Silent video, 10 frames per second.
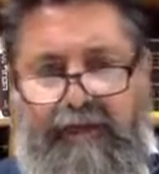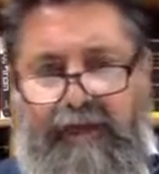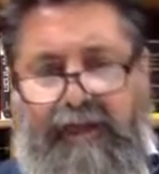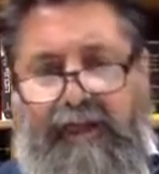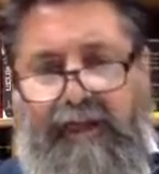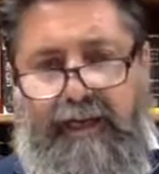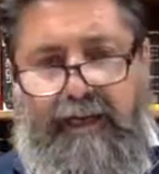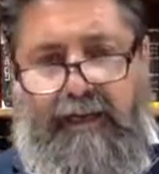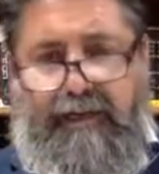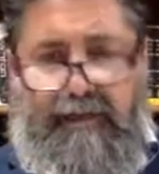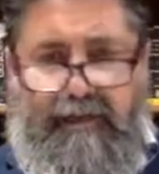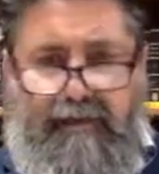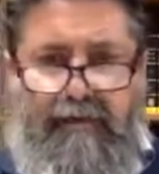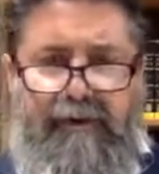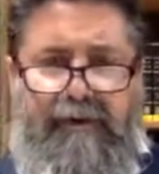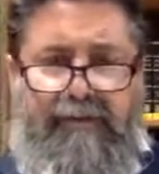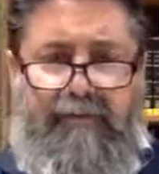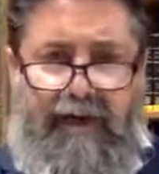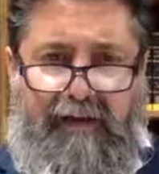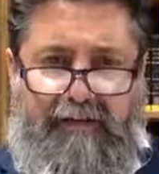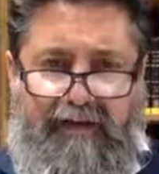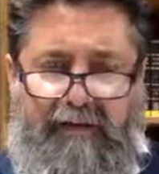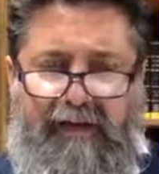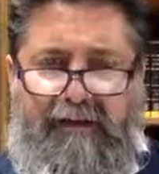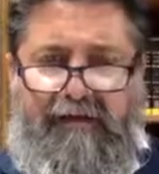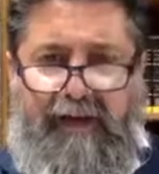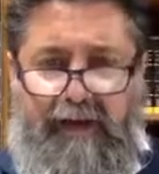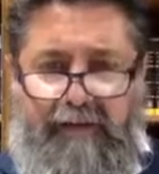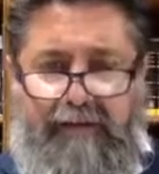agree with his wife, she made a vow,